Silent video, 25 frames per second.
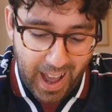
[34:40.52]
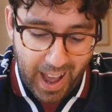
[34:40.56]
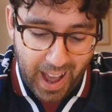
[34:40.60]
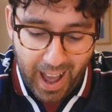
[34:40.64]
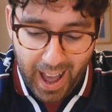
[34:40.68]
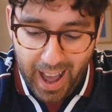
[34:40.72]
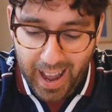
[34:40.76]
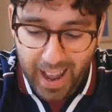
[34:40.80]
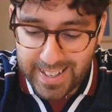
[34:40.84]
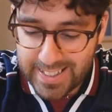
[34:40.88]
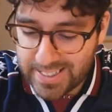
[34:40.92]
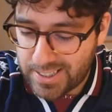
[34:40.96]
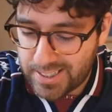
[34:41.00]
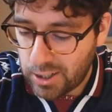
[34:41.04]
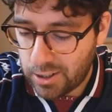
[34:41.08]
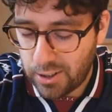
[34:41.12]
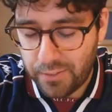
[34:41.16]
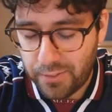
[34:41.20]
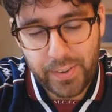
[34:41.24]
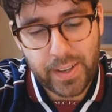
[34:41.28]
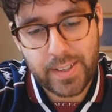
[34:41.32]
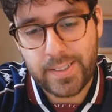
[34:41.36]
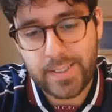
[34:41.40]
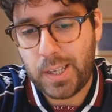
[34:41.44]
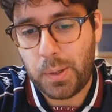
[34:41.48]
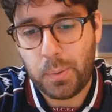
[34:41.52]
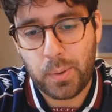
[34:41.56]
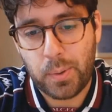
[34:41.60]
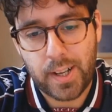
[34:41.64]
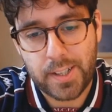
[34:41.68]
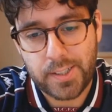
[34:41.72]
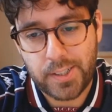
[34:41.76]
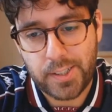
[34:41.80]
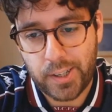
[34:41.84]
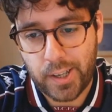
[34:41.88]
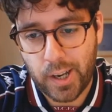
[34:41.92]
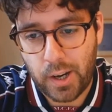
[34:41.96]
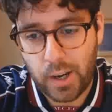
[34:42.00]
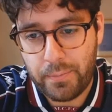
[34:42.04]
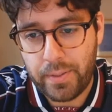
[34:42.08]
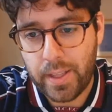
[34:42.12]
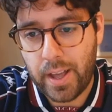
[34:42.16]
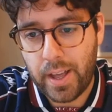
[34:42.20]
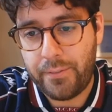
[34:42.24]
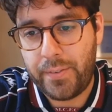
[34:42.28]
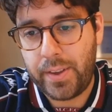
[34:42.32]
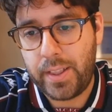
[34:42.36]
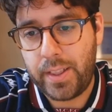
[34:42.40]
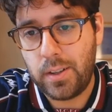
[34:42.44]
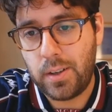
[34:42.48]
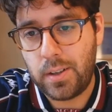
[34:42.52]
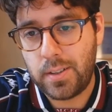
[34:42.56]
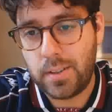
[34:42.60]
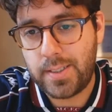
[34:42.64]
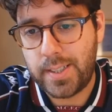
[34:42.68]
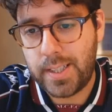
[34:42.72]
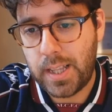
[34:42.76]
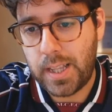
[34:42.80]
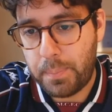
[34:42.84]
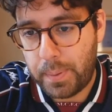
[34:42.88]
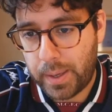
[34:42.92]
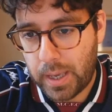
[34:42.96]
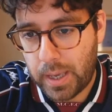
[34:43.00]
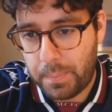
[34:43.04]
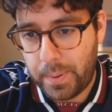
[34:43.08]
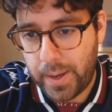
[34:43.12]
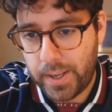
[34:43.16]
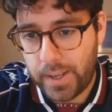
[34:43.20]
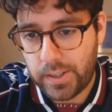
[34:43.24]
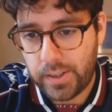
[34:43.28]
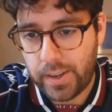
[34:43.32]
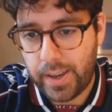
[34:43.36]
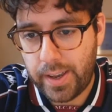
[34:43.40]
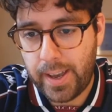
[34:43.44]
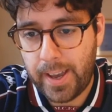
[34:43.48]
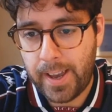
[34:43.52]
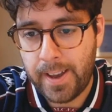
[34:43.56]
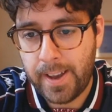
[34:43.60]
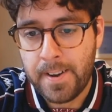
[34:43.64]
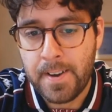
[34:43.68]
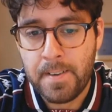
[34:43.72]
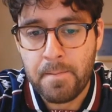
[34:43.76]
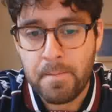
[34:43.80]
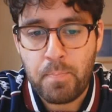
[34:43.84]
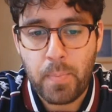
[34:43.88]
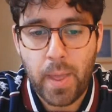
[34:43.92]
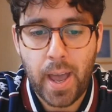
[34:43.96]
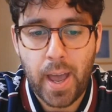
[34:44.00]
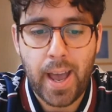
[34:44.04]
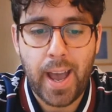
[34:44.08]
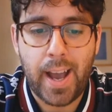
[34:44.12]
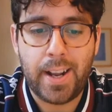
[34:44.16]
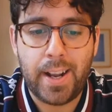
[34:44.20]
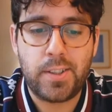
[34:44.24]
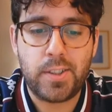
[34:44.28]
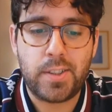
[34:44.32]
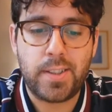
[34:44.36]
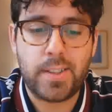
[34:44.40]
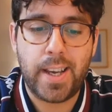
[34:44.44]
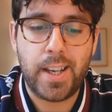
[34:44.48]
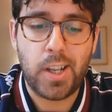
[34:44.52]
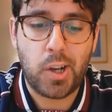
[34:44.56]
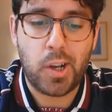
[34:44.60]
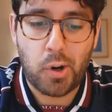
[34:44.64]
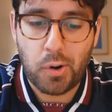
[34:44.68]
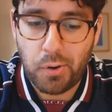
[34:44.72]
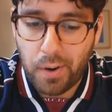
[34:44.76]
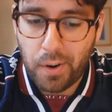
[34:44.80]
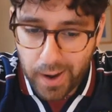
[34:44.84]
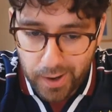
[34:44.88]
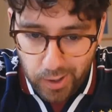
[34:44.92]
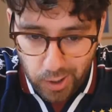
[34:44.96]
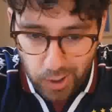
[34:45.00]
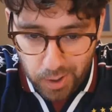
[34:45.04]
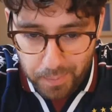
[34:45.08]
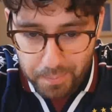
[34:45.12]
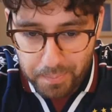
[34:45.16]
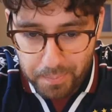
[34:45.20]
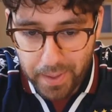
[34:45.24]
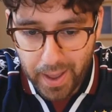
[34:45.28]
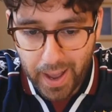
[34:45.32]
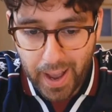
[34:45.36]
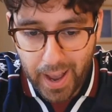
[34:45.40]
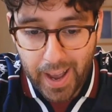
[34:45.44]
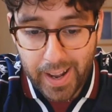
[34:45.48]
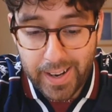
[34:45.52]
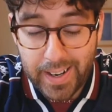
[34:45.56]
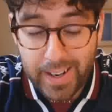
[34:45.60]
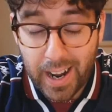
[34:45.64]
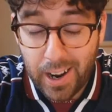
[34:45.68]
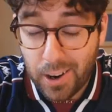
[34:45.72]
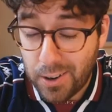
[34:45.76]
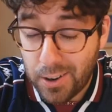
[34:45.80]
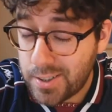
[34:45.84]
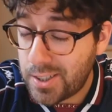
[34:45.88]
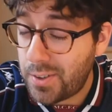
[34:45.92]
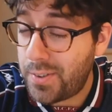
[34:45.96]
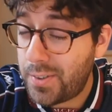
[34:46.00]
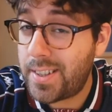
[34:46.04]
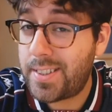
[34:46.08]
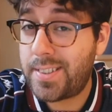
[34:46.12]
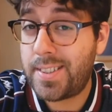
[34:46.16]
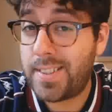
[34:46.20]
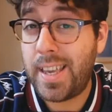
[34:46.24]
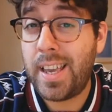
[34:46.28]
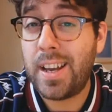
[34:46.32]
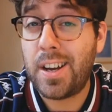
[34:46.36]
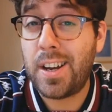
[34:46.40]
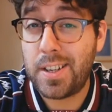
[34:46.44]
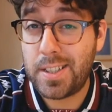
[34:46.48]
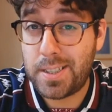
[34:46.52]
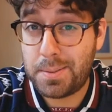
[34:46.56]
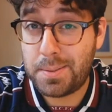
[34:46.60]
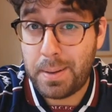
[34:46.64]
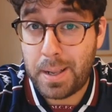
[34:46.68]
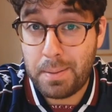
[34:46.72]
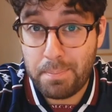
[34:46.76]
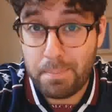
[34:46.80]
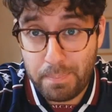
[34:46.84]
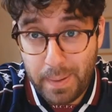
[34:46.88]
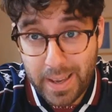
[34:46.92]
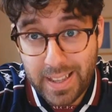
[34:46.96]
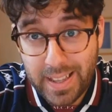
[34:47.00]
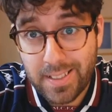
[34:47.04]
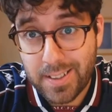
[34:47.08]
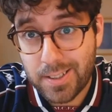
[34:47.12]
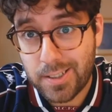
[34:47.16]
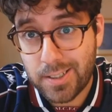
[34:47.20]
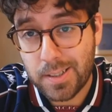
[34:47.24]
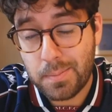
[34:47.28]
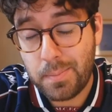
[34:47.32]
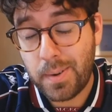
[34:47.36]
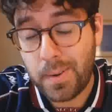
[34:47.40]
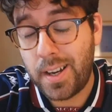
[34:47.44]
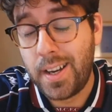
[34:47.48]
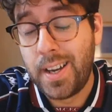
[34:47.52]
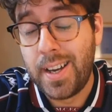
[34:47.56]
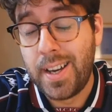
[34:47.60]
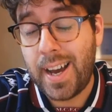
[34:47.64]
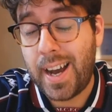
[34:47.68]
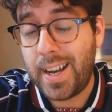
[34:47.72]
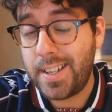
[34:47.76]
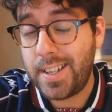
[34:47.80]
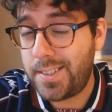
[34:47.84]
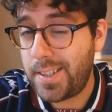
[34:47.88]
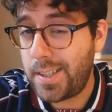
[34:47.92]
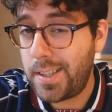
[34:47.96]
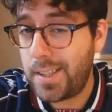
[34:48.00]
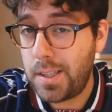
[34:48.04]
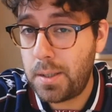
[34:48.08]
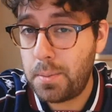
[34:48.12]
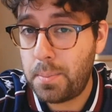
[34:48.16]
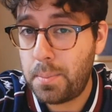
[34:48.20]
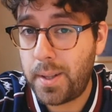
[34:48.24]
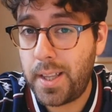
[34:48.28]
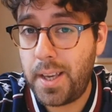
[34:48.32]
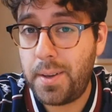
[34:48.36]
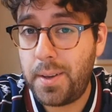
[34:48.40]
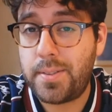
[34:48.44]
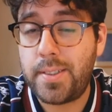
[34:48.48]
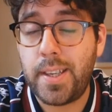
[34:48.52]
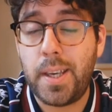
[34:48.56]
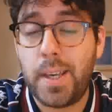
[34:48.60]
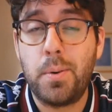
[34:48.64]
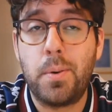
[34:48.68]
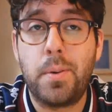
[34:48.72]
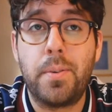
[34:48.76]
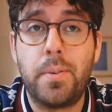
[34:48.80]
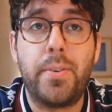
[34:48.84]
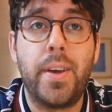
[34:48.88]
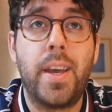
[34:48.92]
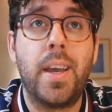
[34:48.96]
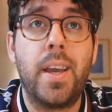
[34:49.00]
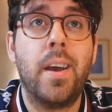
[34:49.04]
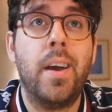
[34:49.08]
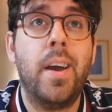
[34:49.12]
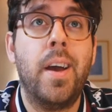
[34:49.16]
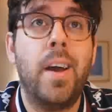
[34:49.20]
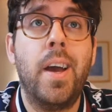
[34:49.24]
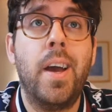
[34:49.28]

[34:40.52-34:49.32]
I still don't think City will actually go for that. I think they'll see the bigger picture here and just kind of crack on. And I also think City are going to spend big this summer. I genuinely believe City will think,